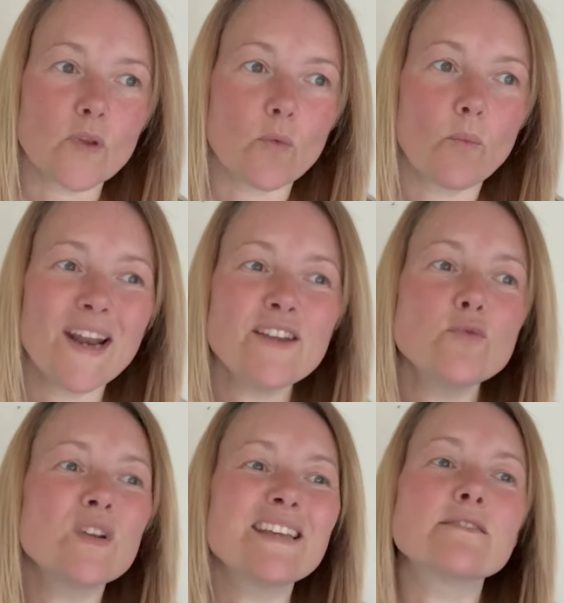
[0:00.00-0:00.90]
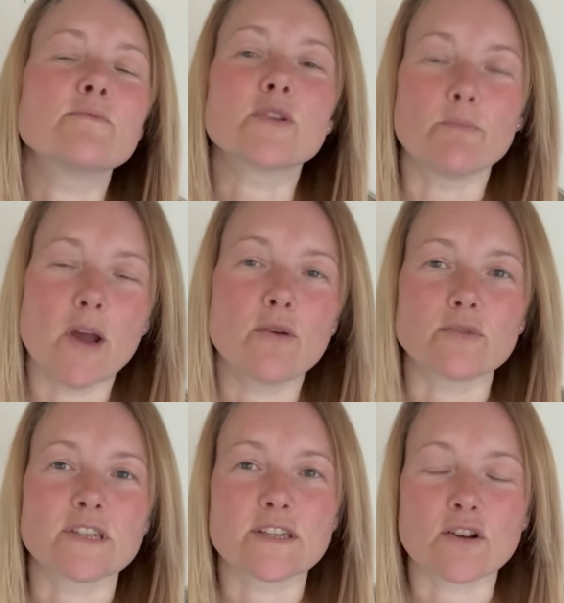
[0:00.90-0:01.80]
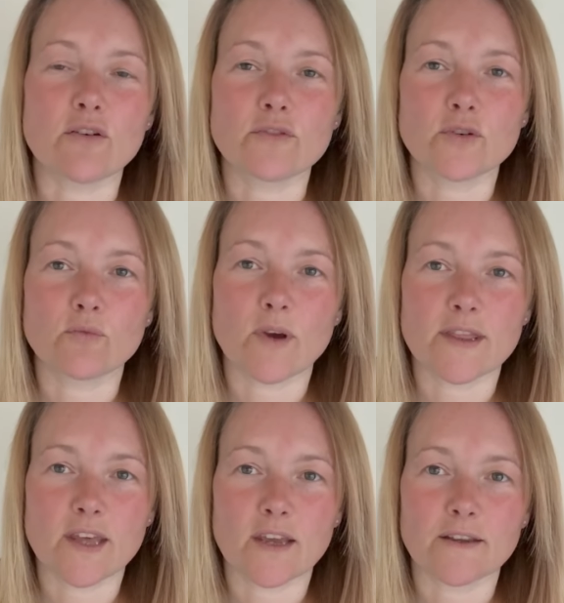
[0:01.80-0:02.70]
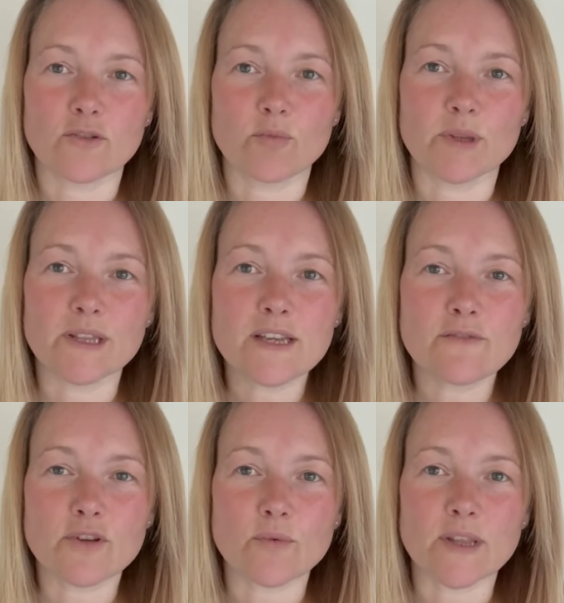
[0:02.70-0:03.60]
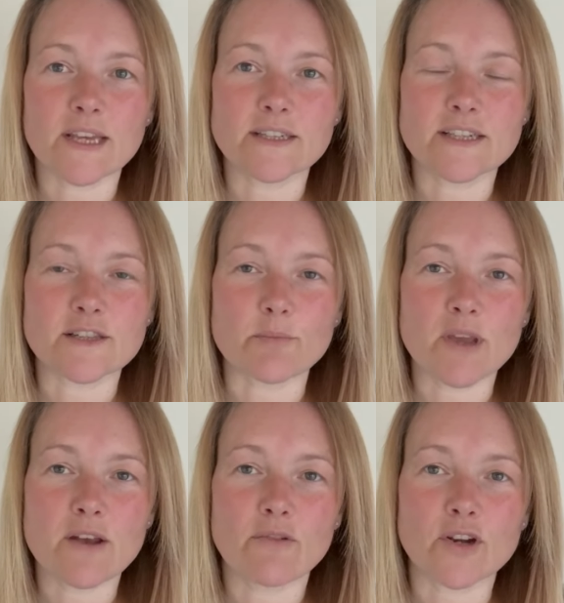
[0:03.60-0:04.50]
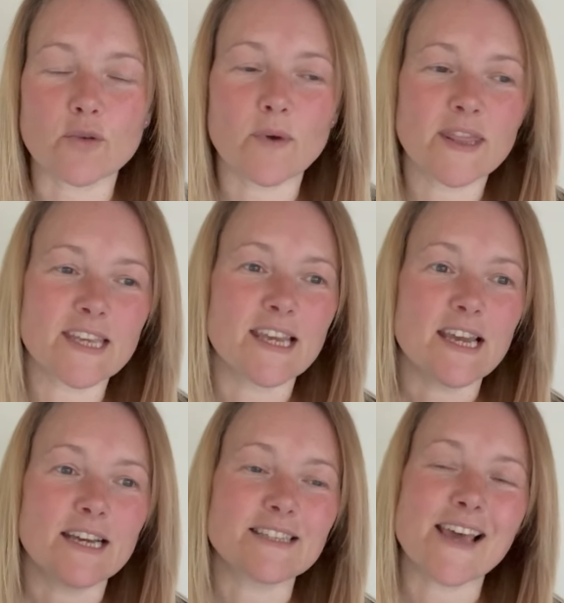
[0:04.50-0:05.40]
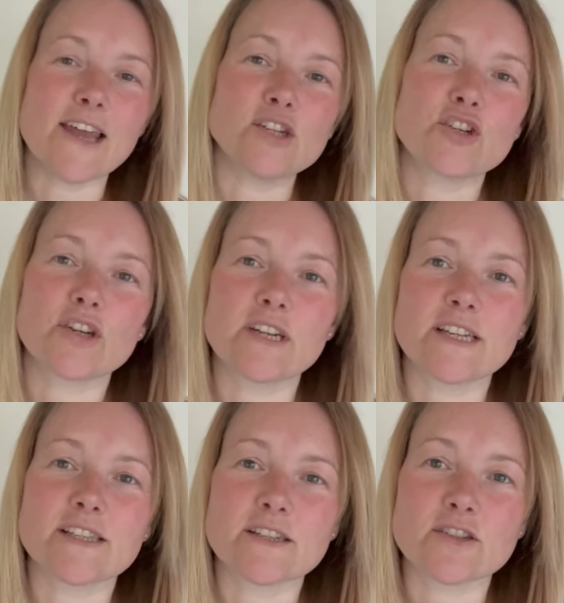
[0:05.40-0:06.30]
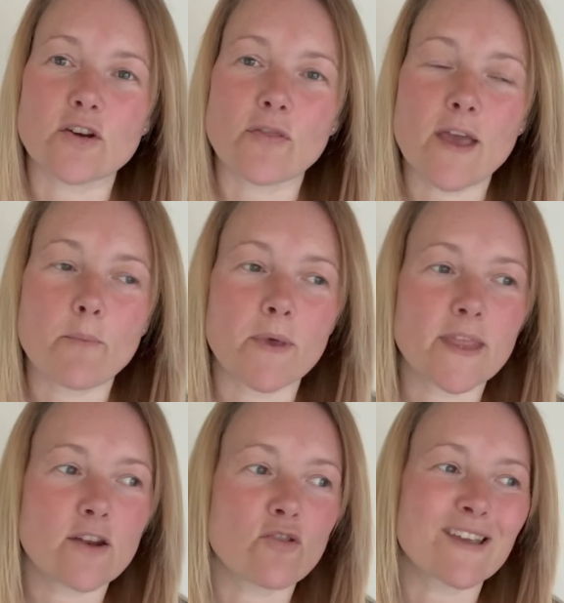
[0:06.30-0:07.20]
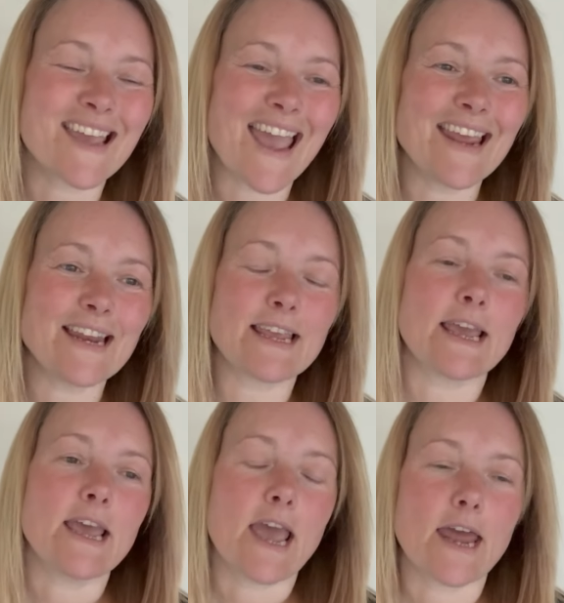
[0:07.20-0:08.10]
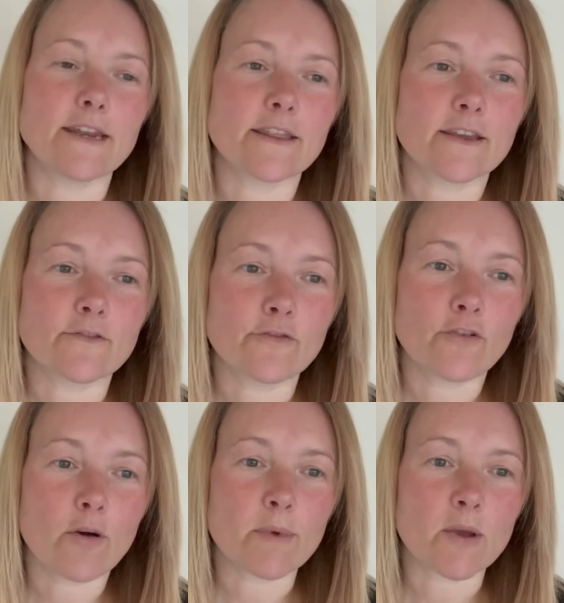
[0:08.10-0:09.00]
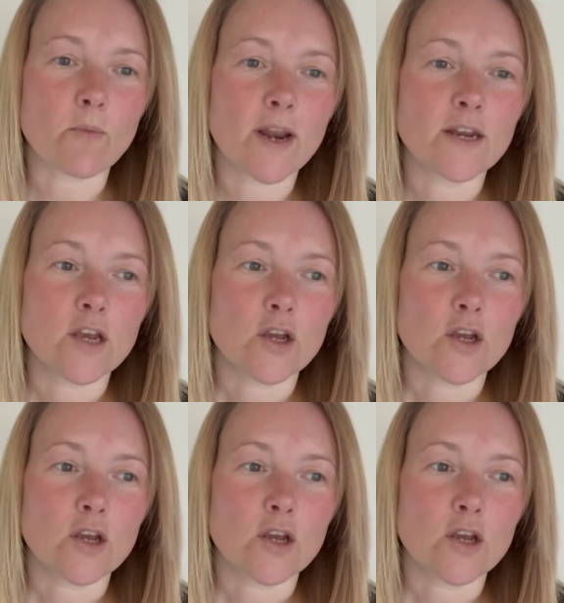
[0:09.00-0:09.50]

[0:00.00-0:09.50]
when you need them the most is often when they up and leave you, when they disappear on you, when the attention isn't on them, when they're not gaining anything from it, when